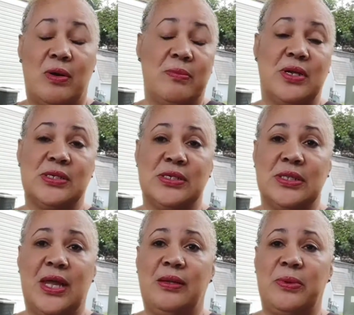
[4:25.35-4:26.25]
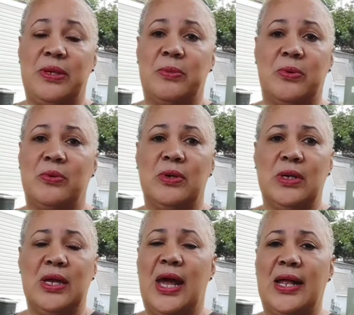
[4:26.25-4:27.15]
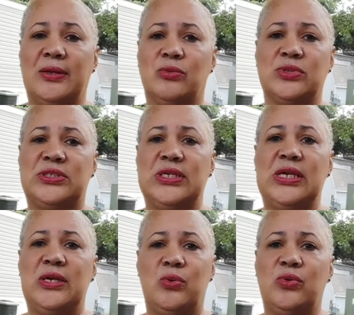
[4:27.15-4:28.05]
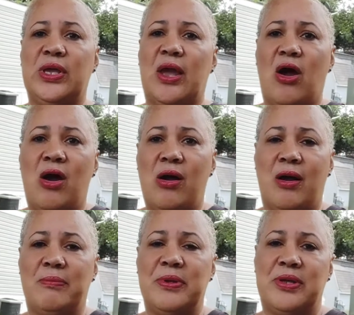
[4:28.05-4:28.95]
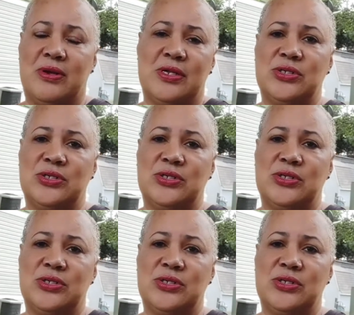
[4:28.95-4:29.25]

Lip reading: Because a lot of people, I don't see who they are because,